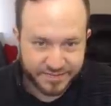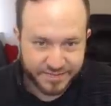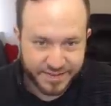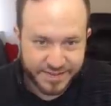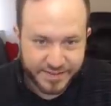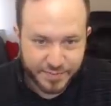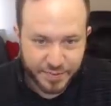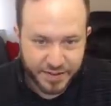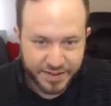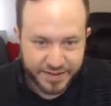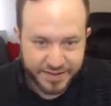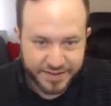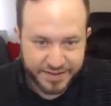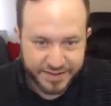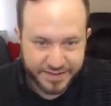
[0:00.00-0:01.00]
This
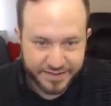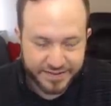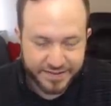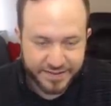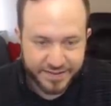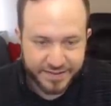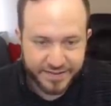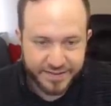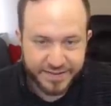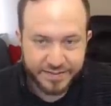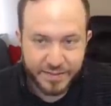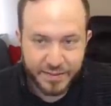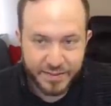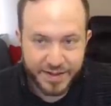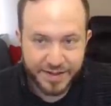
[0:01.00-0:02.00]
play,
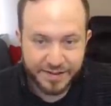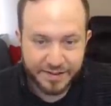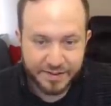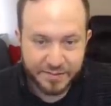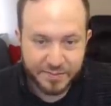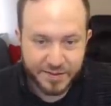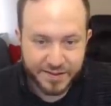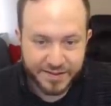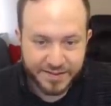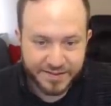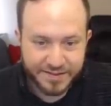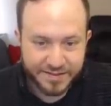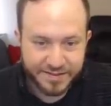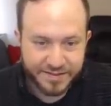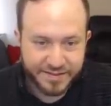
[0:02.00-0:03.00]
remember that other play?
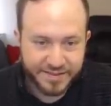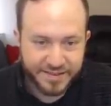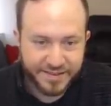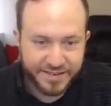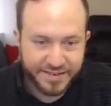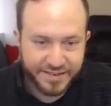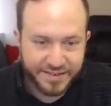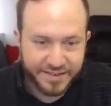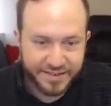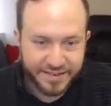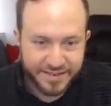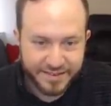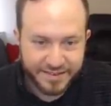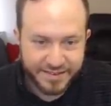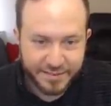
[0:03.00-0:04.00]

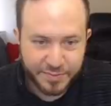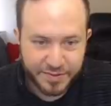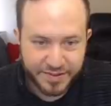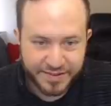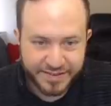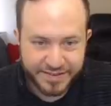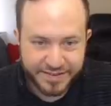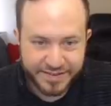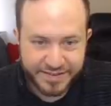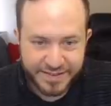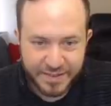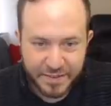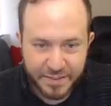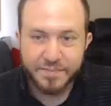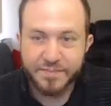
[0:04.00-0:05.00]
This play is
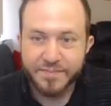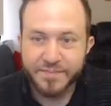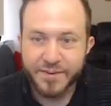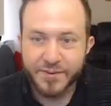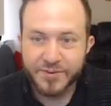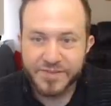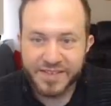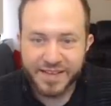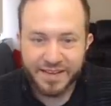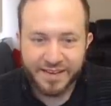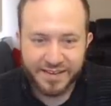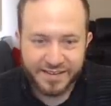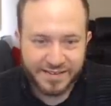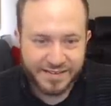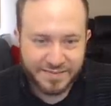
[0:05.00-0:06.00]
the most
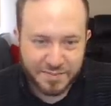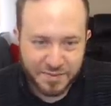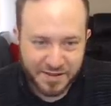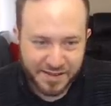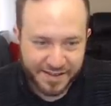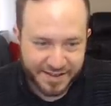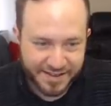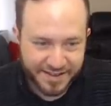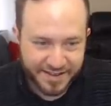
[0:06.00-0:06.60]
killest play.